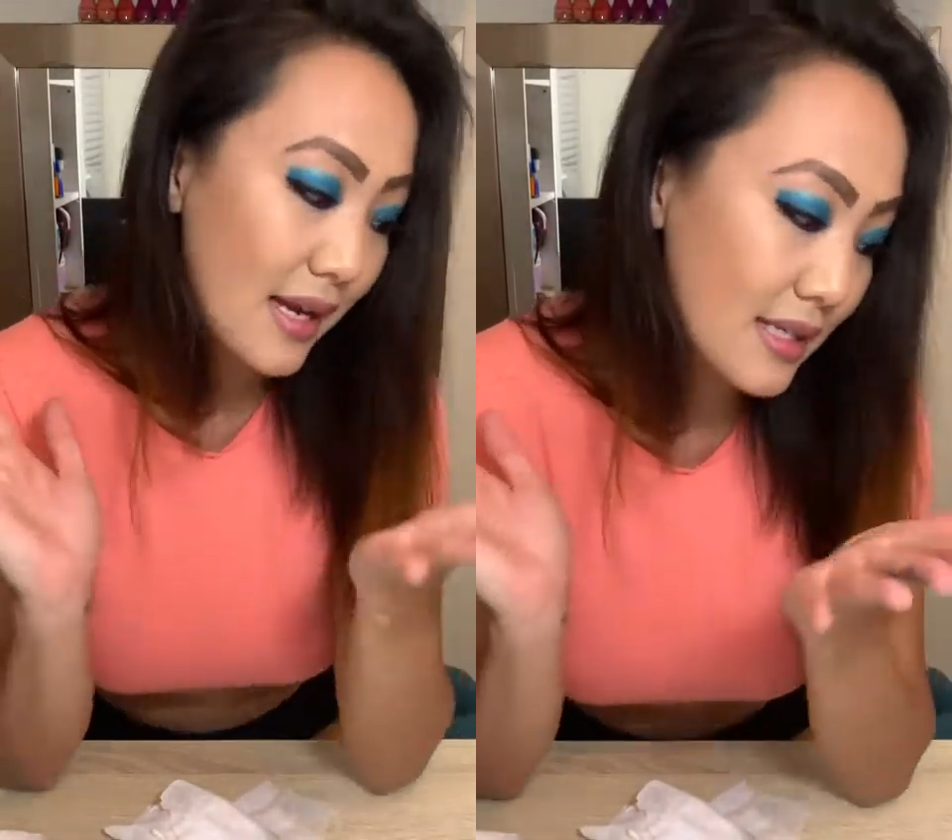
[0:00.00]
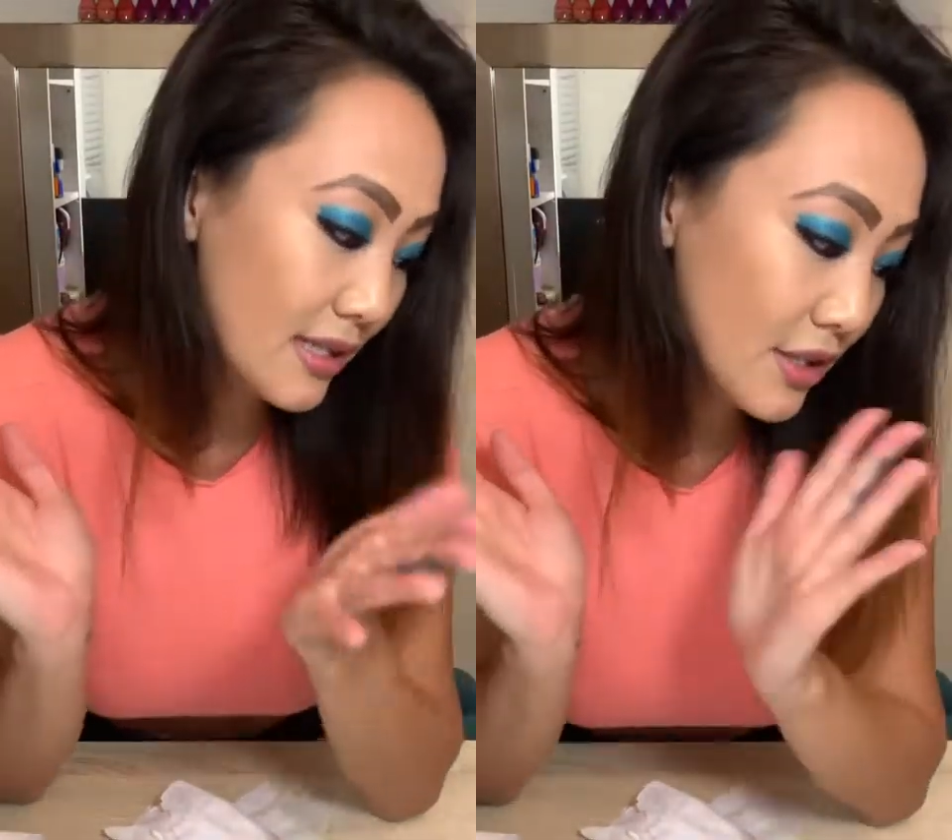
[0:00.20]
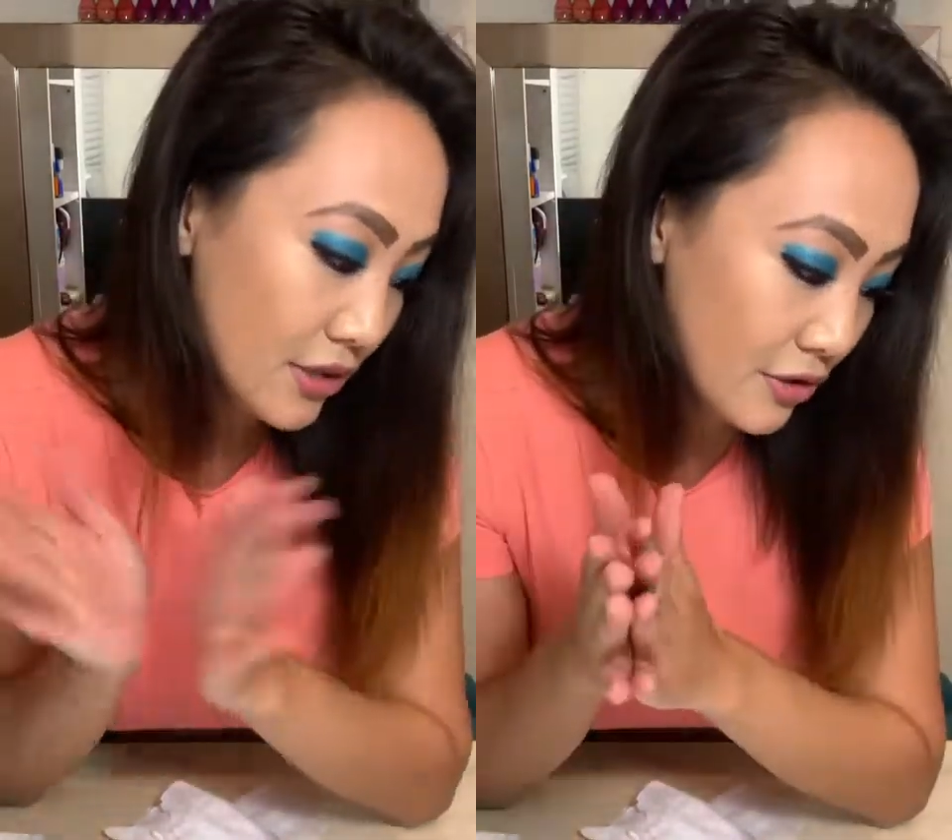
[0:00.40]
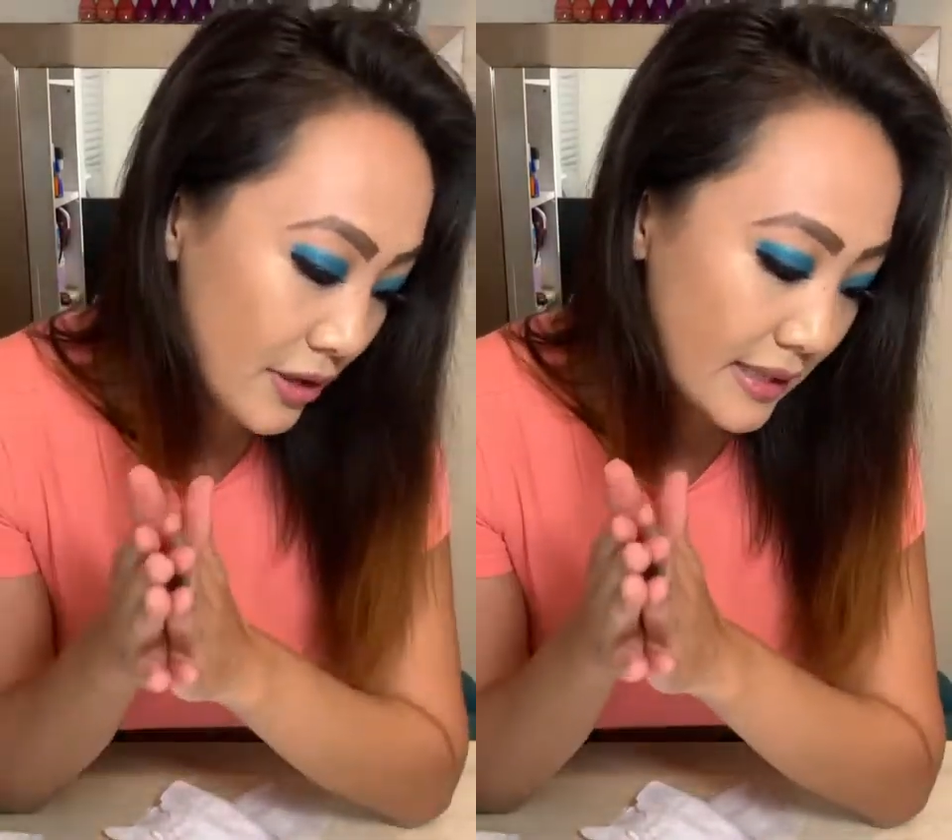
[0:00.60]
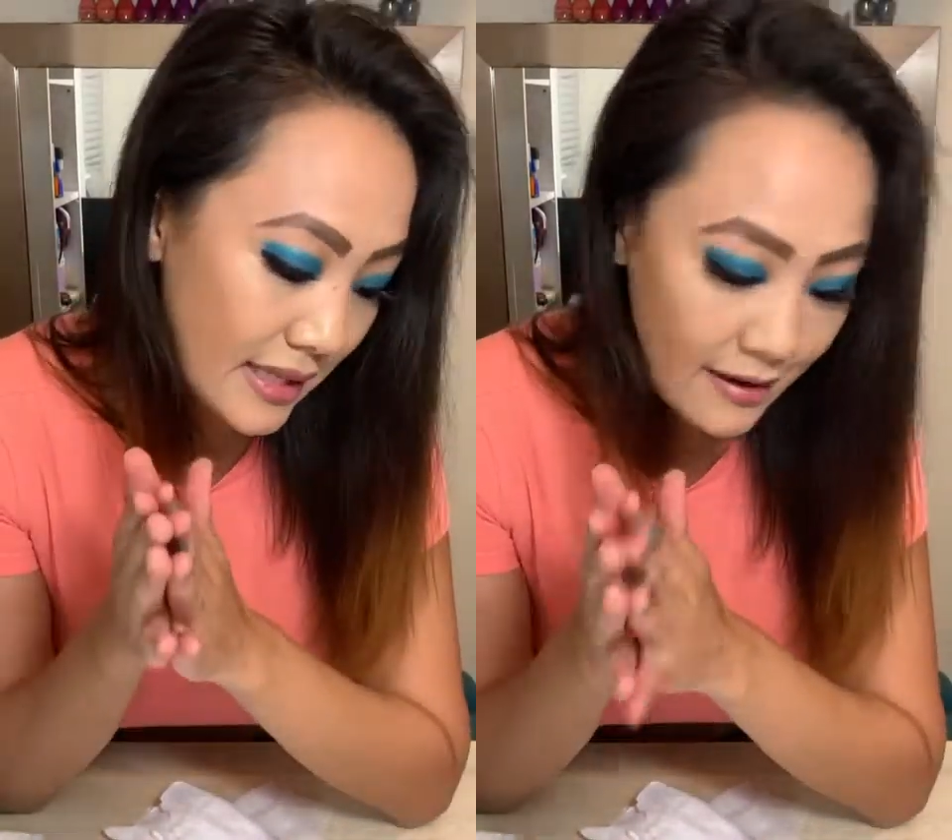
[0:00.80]
is the 2
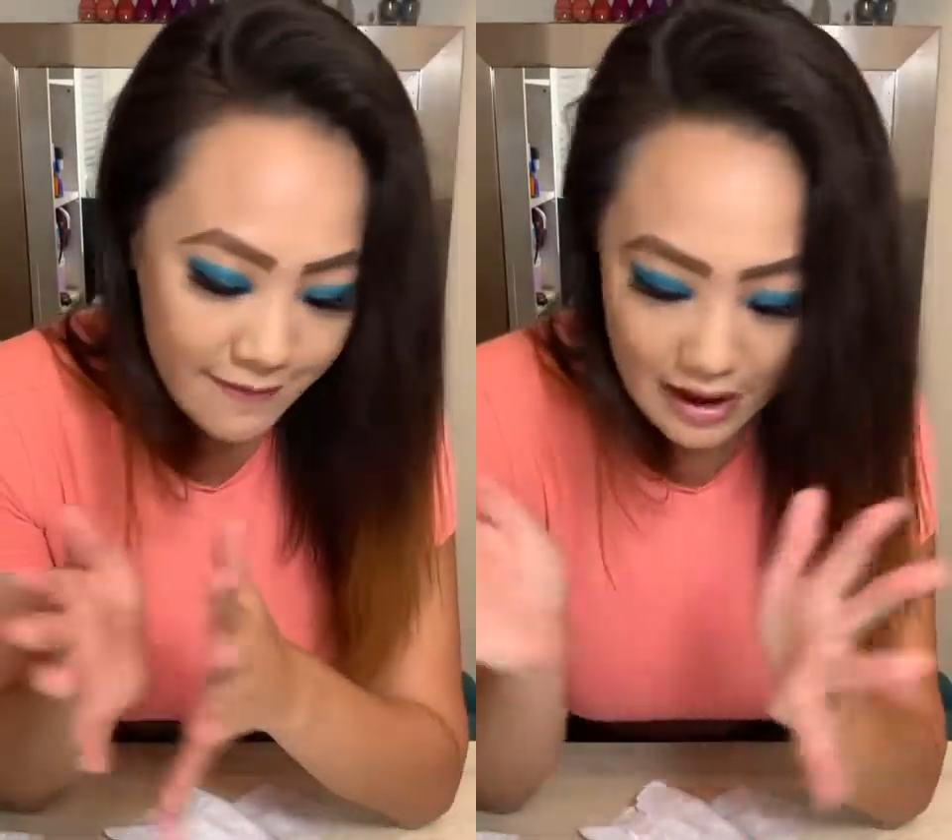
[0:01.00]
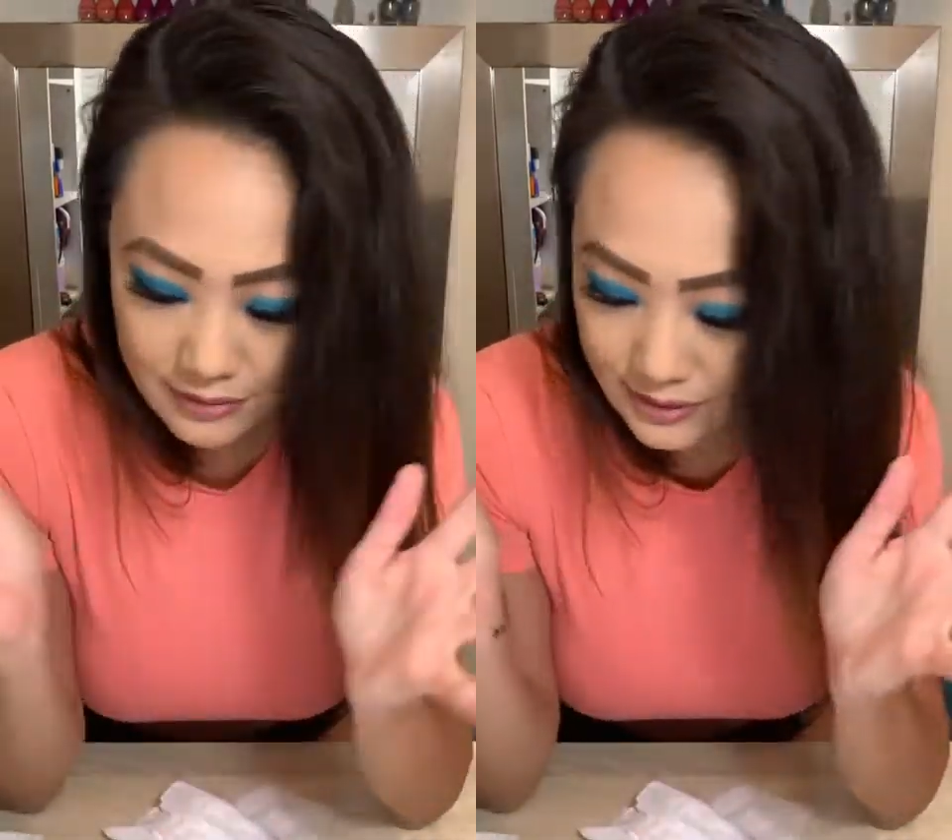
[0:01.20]
tricks that I found.